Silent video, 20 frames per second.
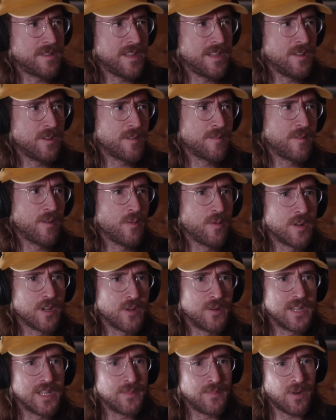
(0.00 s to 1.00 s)
They look forward to
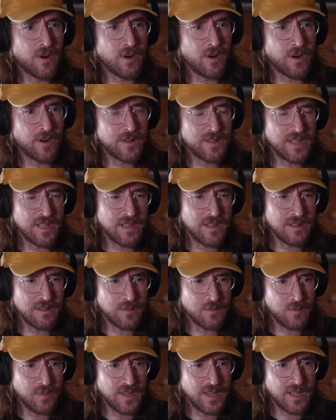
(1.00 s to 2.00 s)
going to the bar at the end of
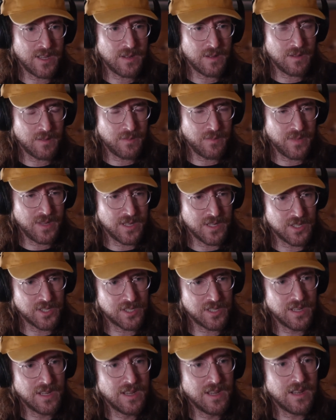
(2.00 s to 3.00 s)
the week
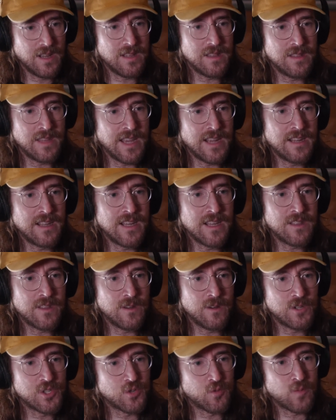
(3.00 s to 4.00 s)
because they'd get
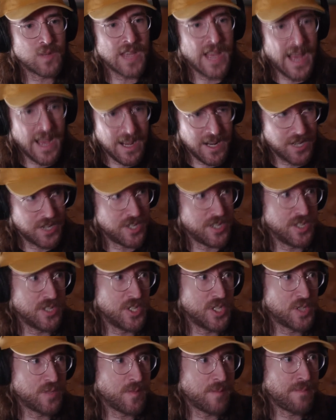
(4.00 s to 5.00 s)
those
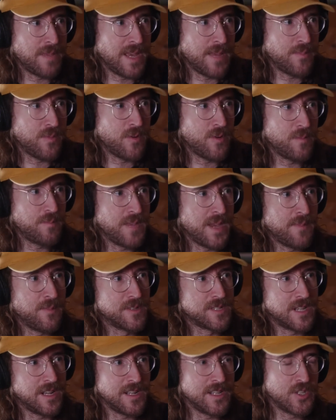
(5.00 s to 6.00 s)
reactions from people
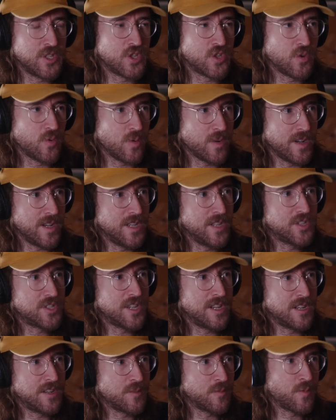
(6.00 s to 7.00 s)
telling stories
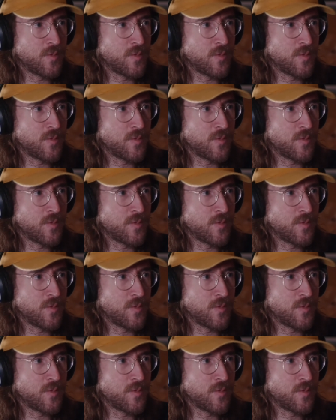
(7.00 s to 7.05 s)
and